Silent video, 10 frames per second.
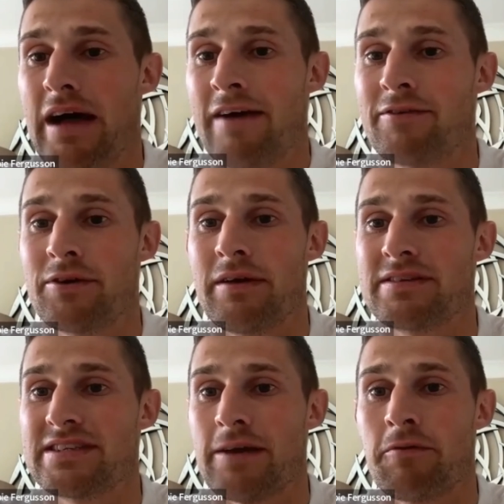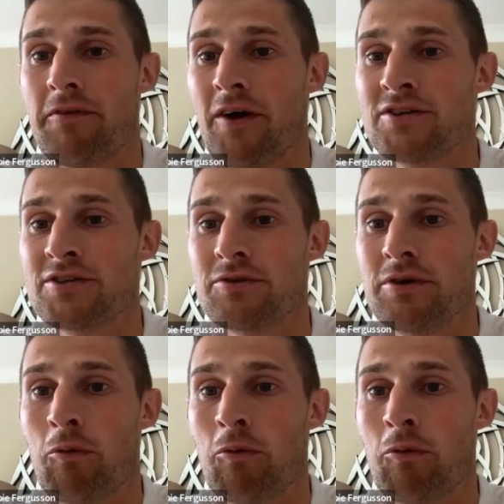I'm going to stick with Farnzo at